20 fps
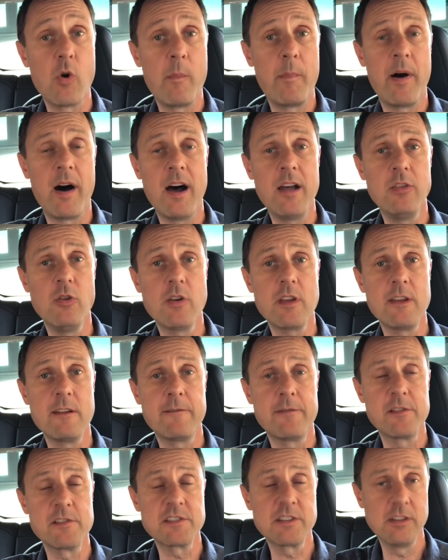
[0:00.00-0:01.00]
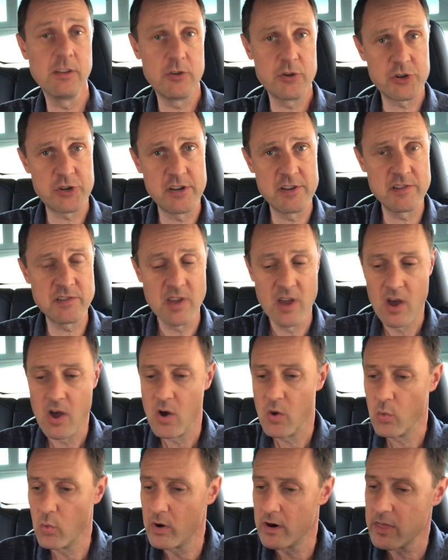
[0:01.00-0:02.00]
upon looking for solutions,
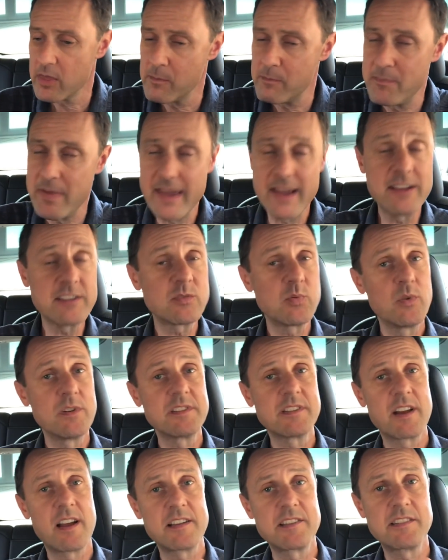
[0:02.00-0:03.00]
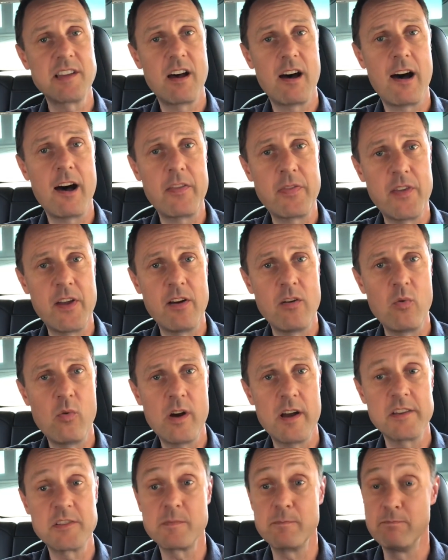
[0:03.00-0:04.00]
one of the biggest ones that I saw out there
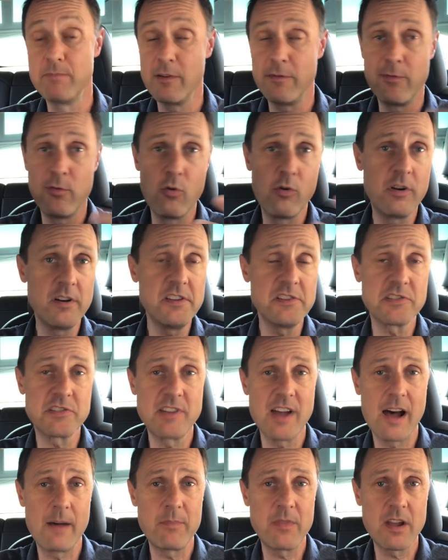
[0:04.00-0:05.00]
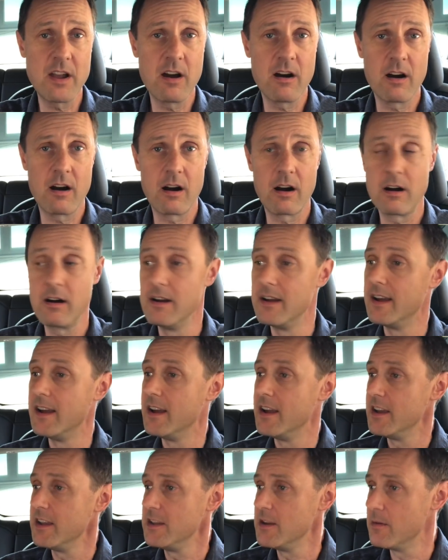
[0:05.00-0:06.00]
was before you stop the car,
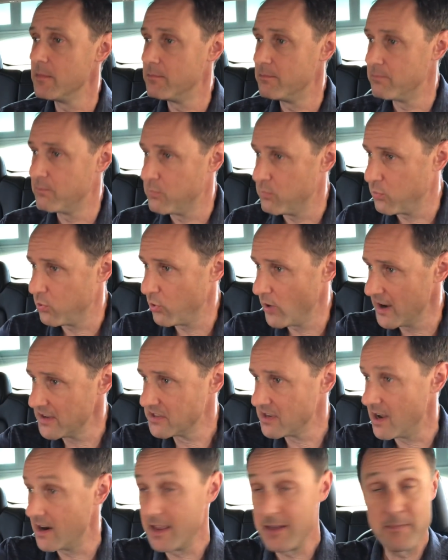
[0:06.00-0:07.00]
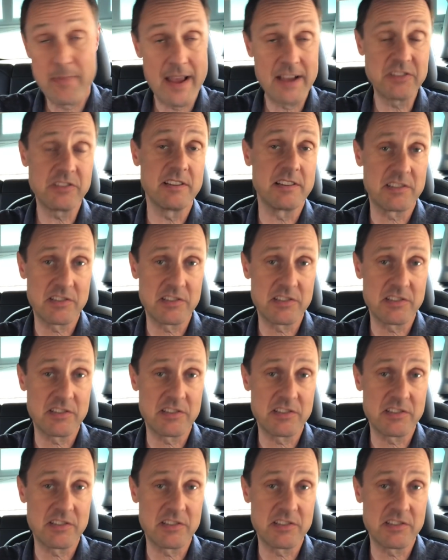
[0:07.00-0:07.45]
you press on it, you basically